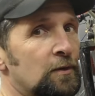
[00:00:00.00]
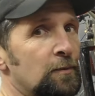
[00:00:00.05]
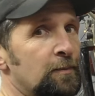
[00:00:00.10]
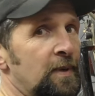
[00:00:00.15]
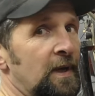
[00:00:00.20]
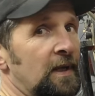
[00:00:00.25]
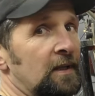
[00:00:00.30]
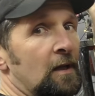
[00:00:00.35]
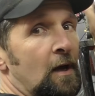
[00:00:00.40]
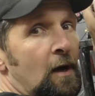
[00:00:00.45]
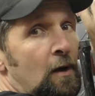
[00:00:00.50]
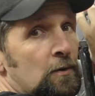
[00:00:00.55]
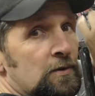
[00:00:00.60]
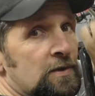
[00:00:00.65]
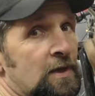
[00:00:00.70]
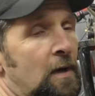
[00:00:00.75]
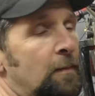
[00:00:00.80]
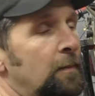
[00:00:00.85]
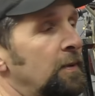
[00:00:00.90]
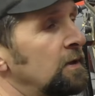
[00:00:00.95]
I could pick the
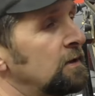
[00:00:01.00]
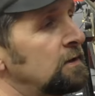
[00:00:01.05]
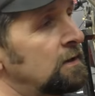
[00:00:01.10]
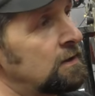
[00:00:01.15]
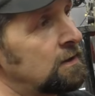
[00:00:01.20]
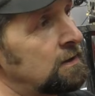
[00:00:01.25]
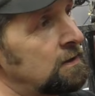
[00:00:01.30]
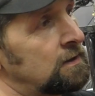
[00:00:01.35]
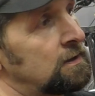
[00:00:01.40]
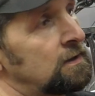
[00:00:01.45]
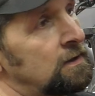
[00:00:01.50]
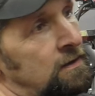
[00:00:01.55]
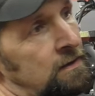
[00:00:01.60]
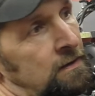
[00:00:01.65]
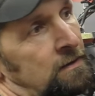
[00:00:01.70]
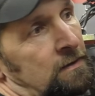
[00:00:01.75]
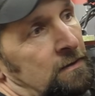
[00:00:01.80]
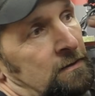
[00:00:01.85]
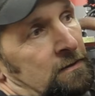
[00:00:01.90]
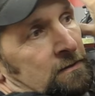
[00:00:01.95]
holes up
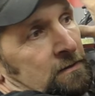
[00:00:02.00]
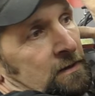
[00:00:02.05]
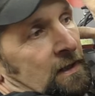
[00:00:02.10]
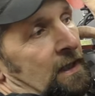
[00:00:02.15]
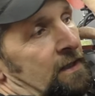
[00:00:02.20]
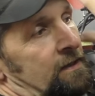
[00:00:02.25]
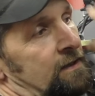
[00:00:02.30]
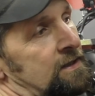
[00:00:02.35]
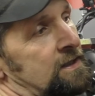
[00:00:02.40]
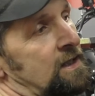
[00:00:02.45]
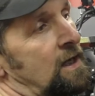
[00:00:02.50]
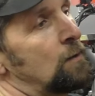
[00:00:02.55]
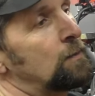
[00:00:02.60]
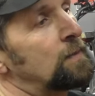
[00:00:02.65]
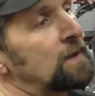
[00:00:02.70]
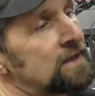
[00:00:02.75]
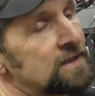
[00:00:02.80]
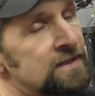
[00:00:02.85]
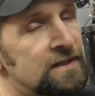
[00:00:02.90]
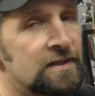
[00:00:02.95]
in the
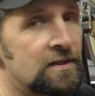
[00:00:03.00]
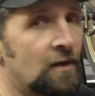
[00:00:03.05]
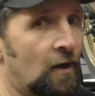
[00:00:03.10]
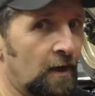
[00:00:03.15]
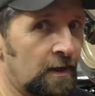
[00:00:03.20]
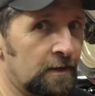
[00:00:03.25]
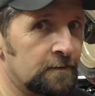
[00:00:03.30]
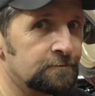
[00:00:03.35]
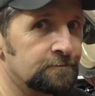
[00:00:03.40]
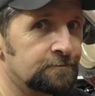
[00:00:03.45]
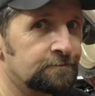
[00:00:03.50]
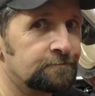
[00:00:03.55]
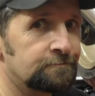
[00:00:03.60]
tailpiece design,